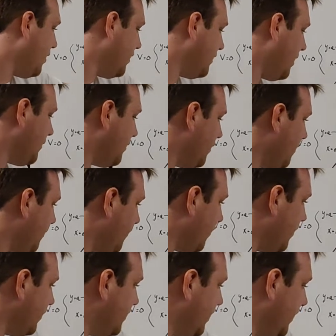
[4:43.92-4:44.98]
the same too
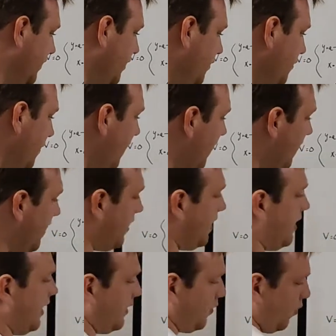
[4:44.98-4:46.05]
for C2.
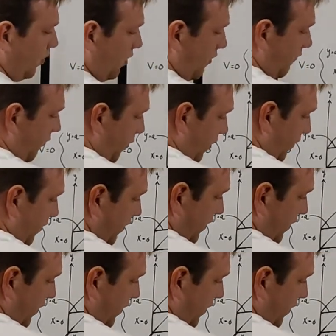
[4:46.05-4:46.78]
In order for